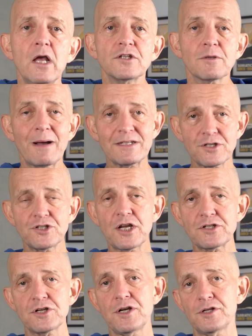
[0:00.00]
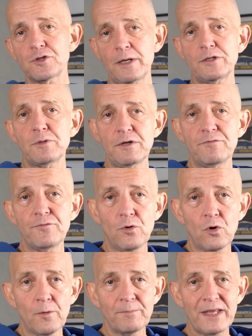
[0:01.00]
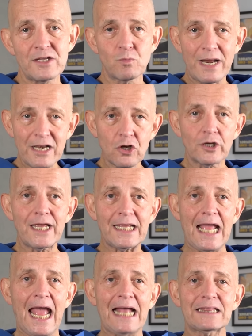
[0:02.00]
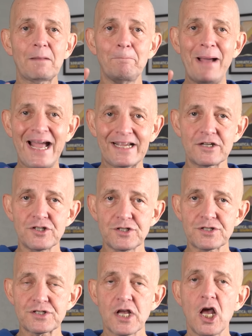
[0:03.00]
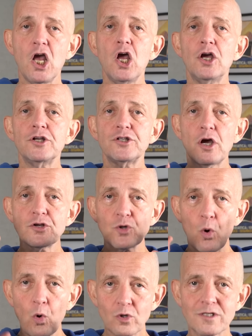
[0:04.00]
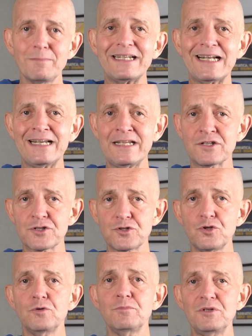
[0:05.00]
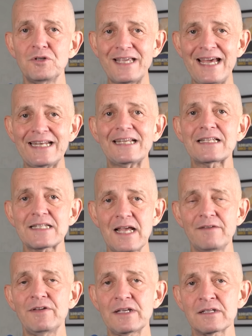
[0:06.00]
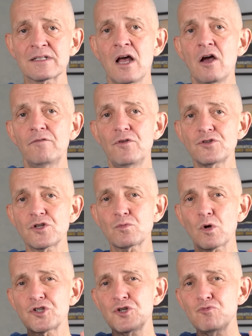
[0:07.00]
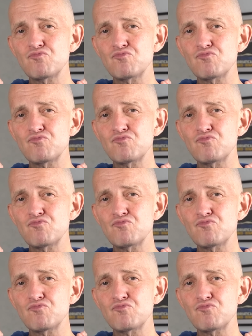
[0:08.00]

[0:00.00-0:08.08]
So my suggestion in 2024 is when looking at the packages, don't automatically assume you're getting a savings versus what you